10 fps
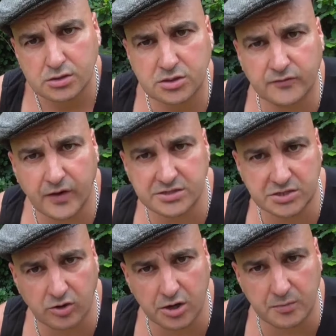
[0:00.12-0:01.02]
So you
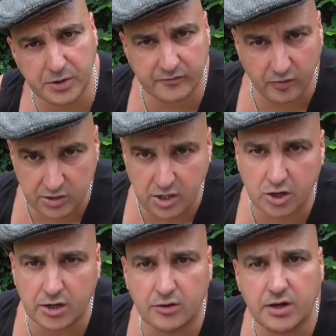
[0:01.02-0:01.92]
fancy growing a bit of
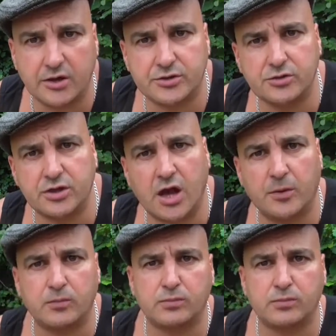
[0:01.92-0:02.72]
oregano now, do ya?